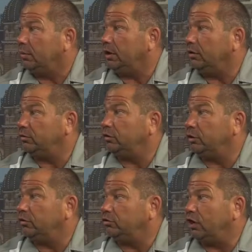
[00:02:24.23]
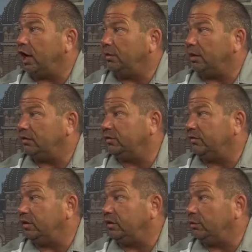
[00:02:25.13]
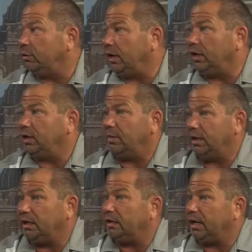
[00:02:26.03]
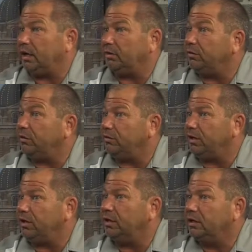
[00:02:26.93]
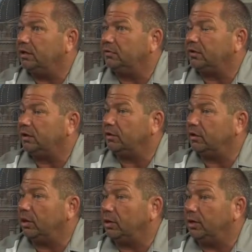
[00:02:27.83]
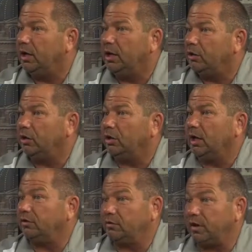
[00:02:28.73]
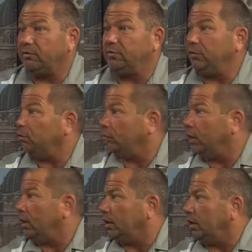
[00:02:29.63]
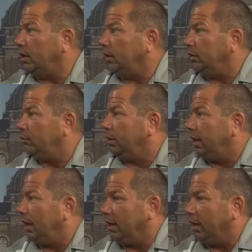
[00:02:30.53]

it's doing its job. On a 70-degree day, you might get it down to 50 inside the car. But 70 feels great on a 90-degree day.